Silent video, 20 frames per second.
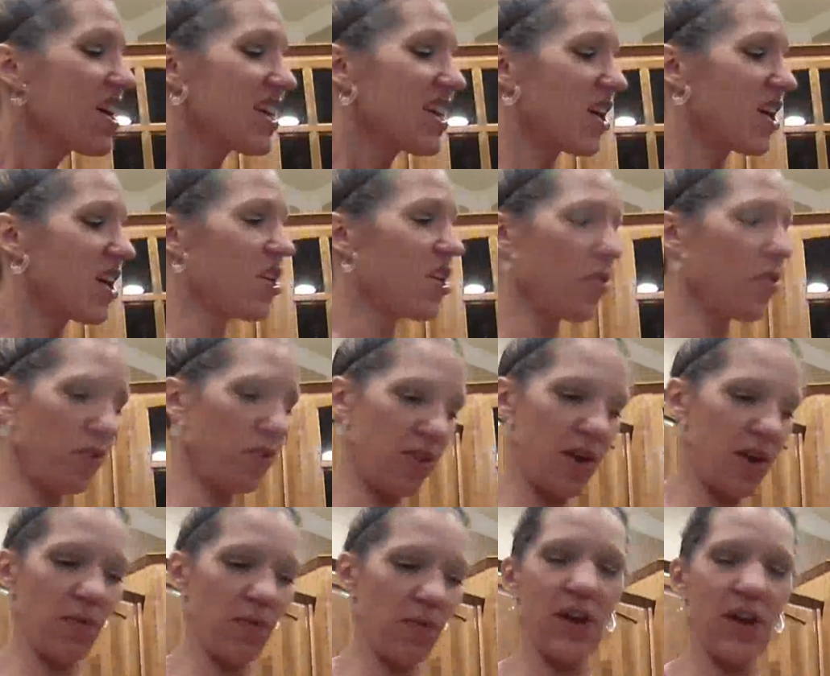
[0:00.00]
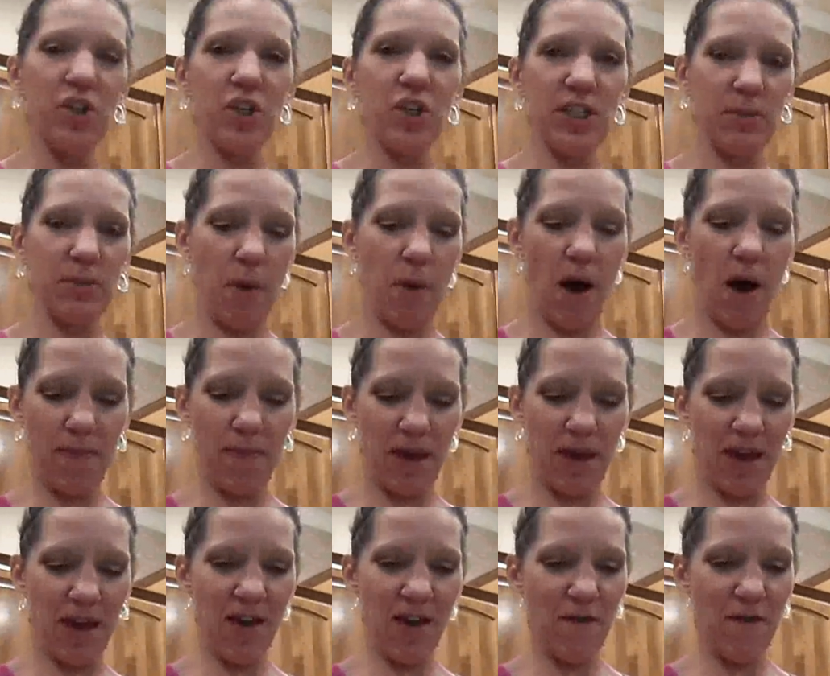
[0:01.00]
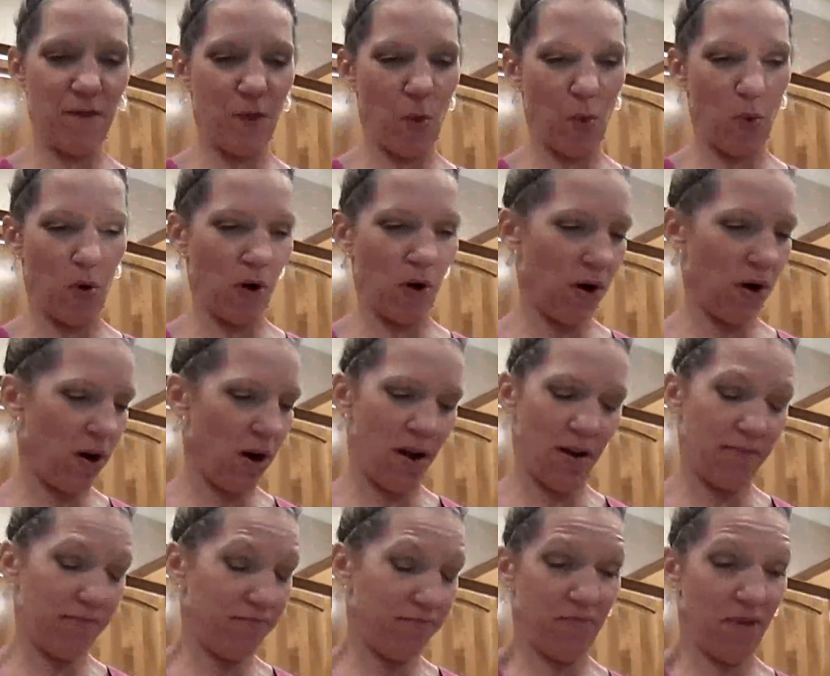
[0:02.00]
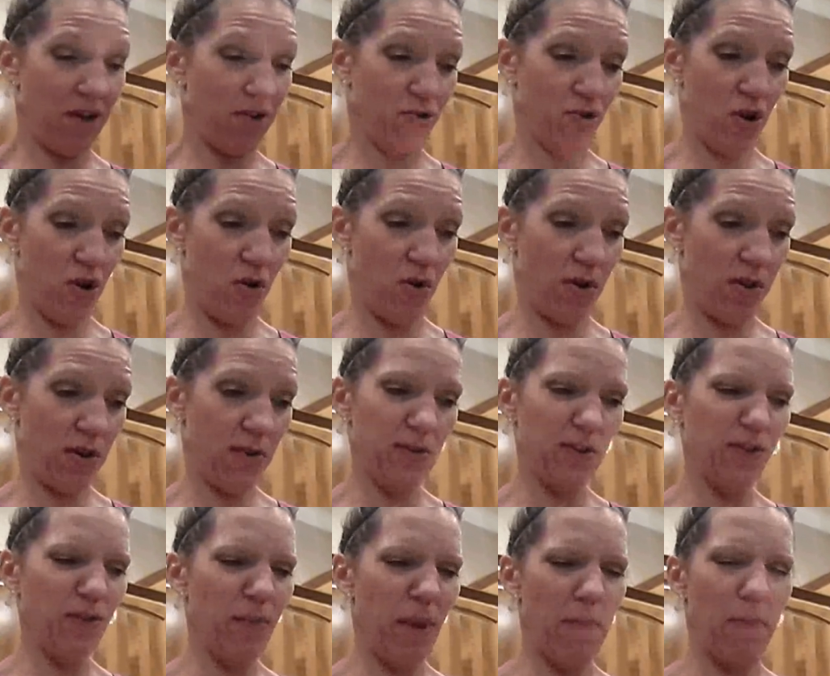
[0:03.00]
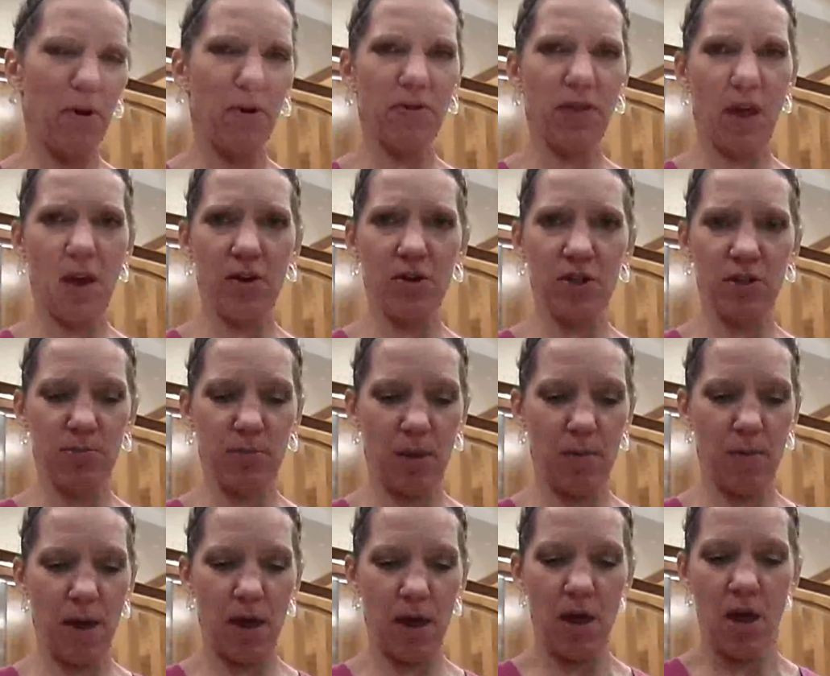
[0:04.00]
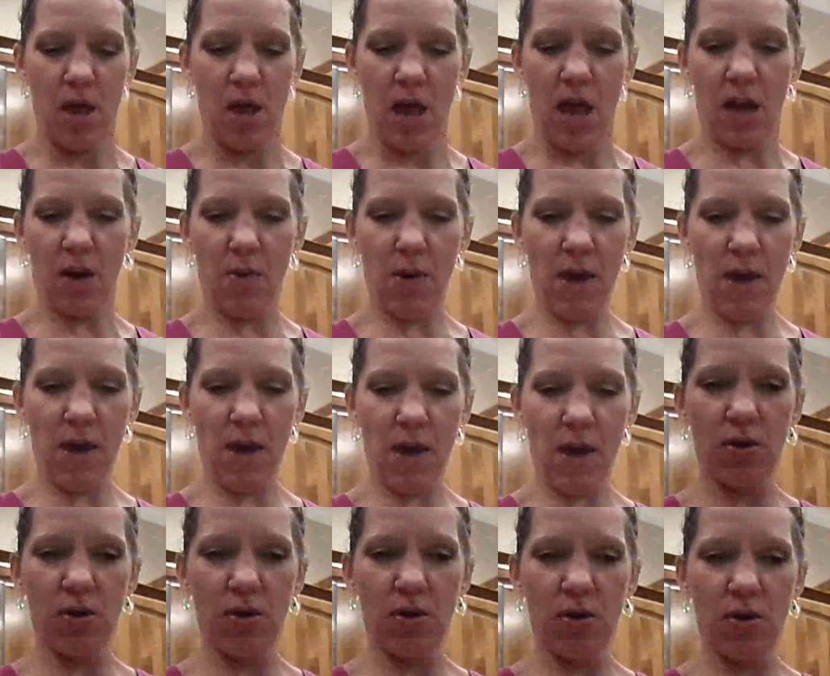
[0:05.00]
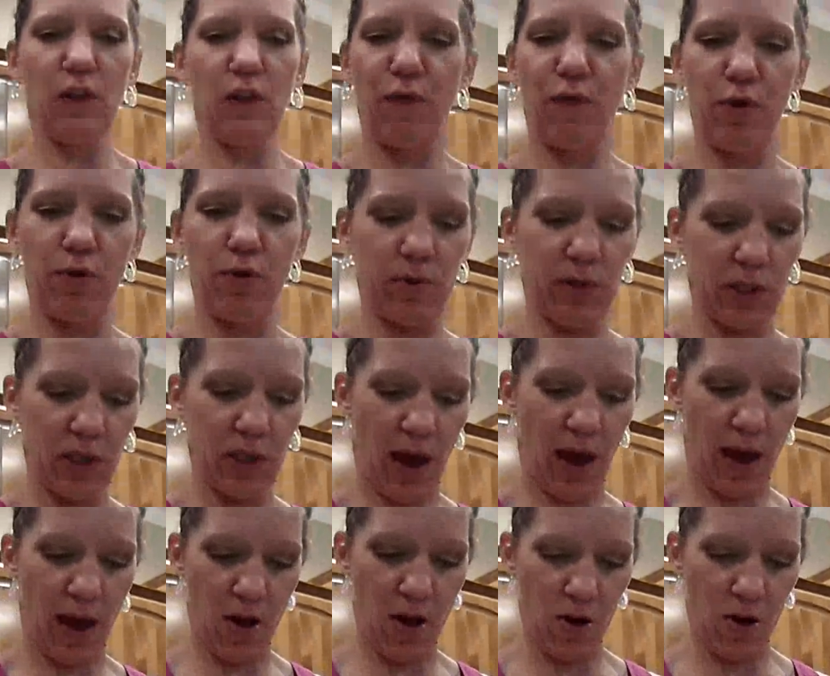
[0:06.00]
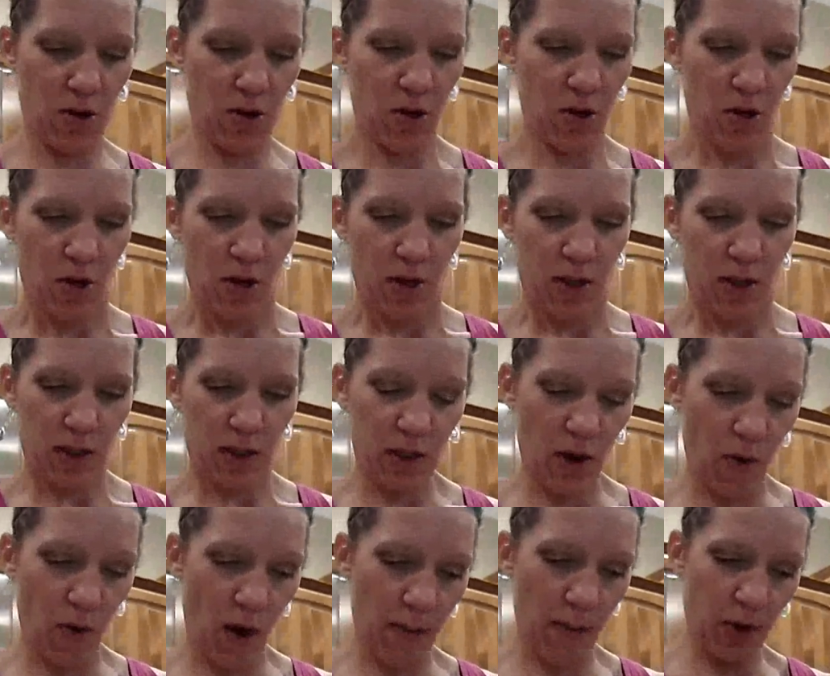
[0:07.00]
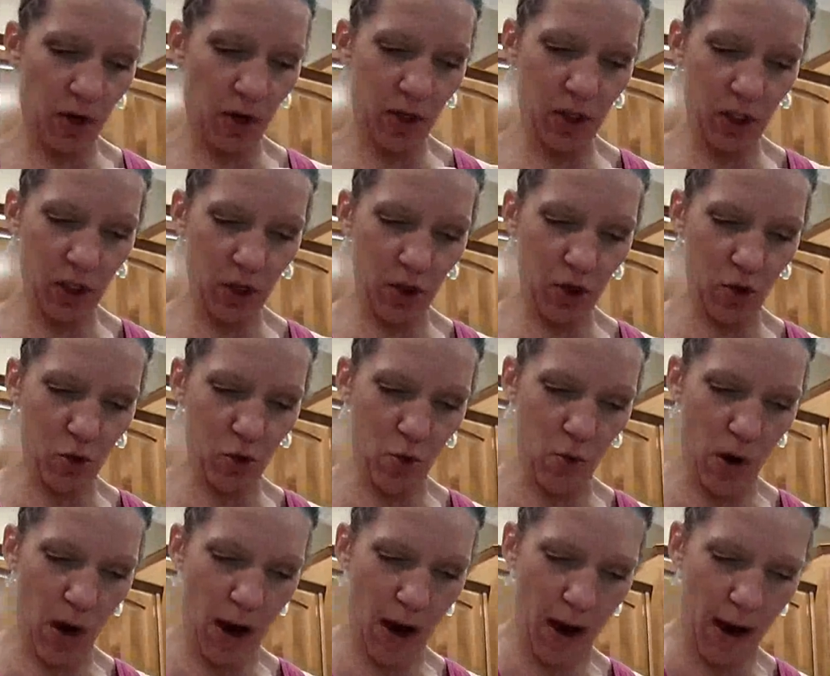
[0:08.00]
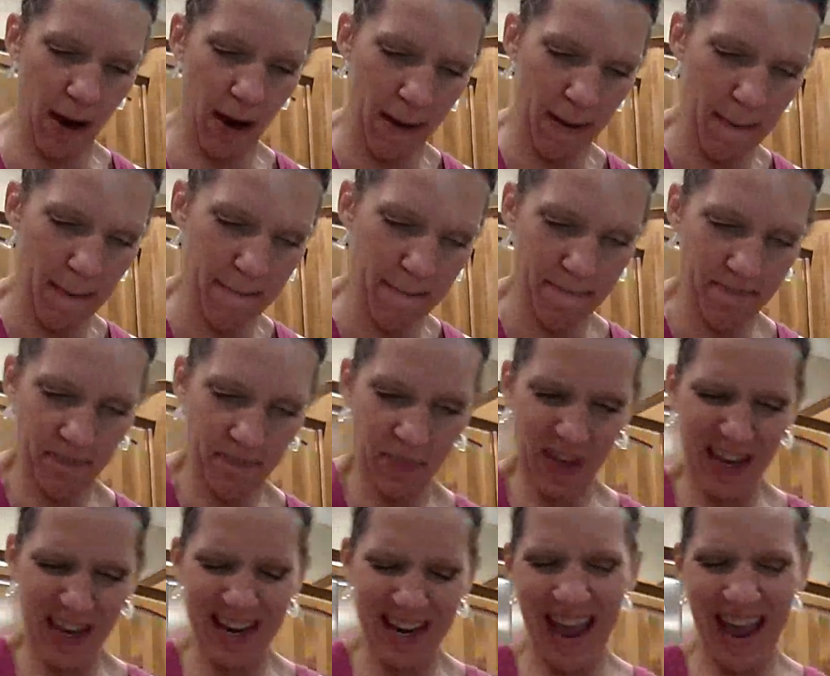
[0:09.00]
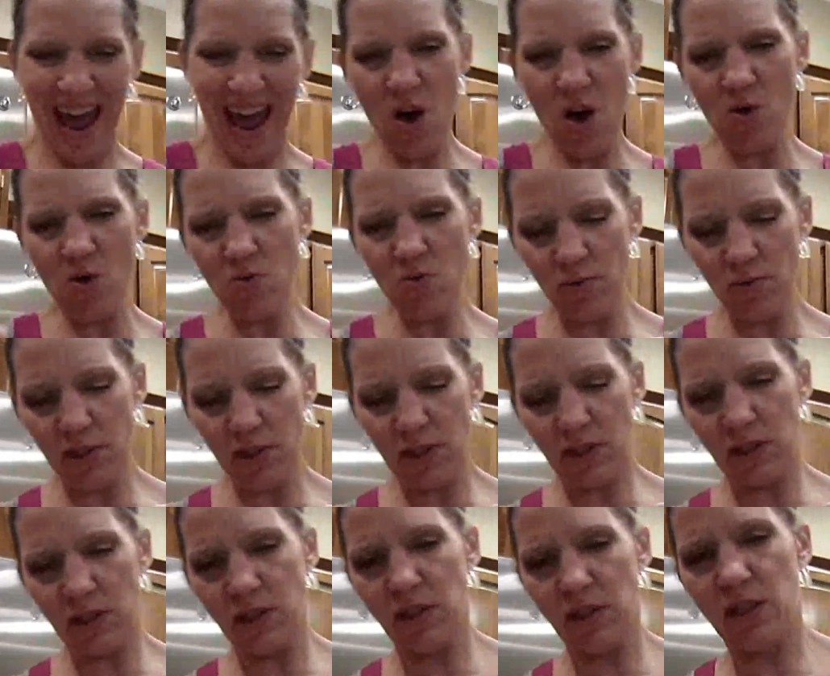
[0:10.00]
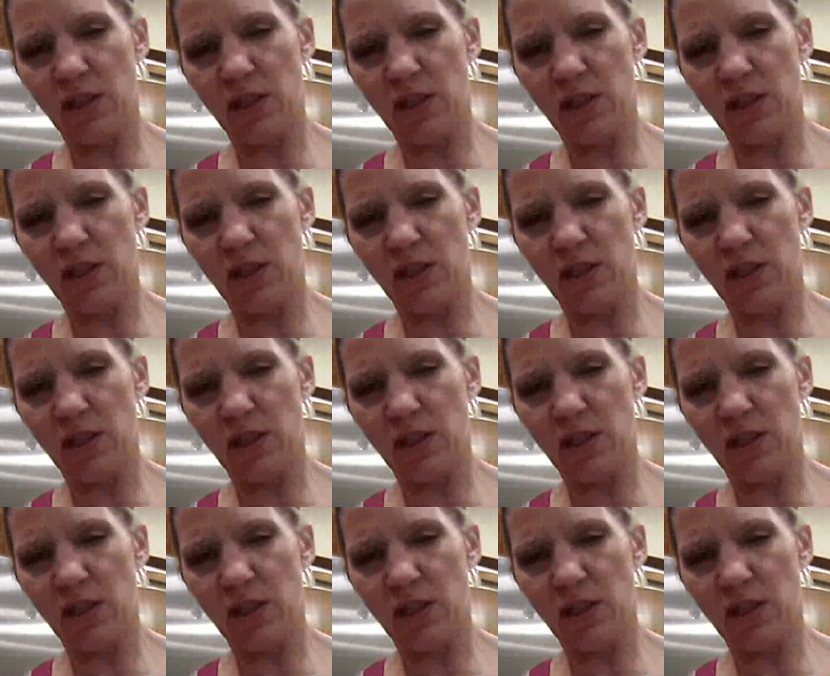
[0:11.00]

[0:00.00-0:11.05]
yet another thing Reggie has bought me for, I don't know, I think it was for my birthday or something, but anyway, I do love this food scale. So I'm going to do 1.5 ounces